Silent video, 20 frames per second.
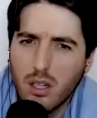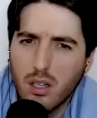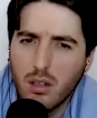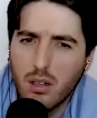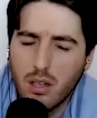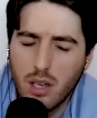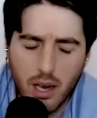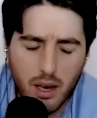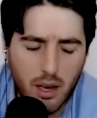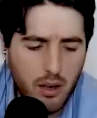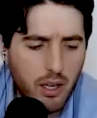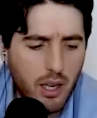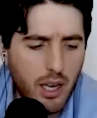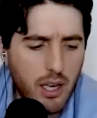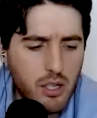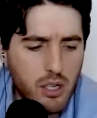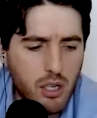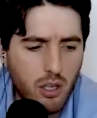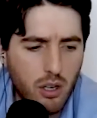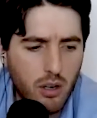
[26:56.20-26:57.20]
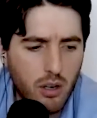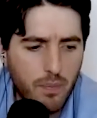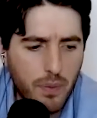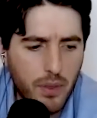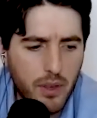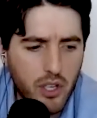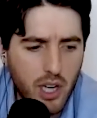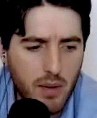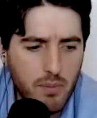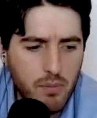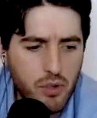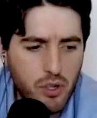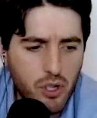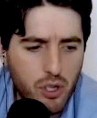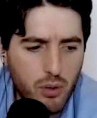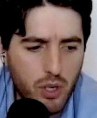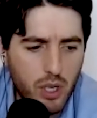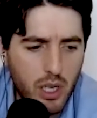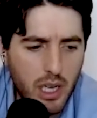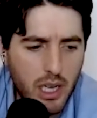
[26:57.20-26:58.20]
Yeah, okay. Uh-huh. So you've got James
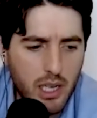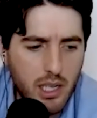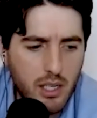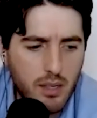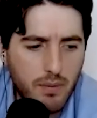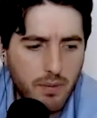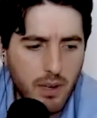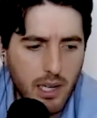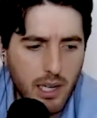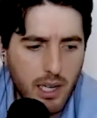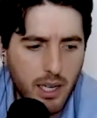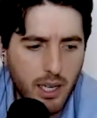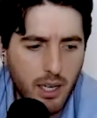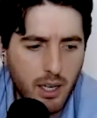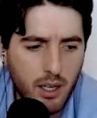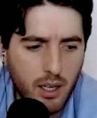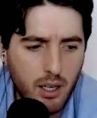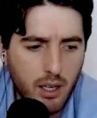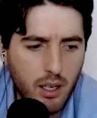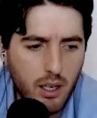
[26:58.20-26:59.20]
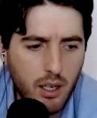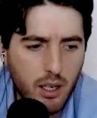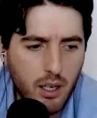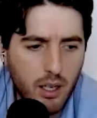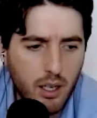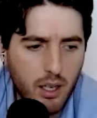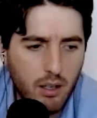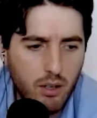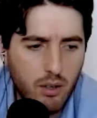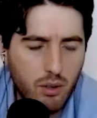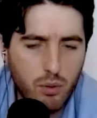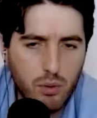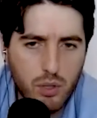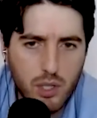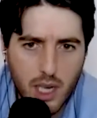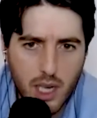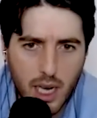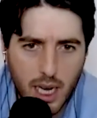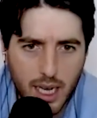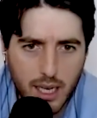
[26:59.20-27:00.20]
Stewart is feeling all
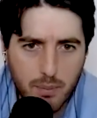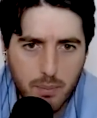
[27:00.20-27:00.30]
sad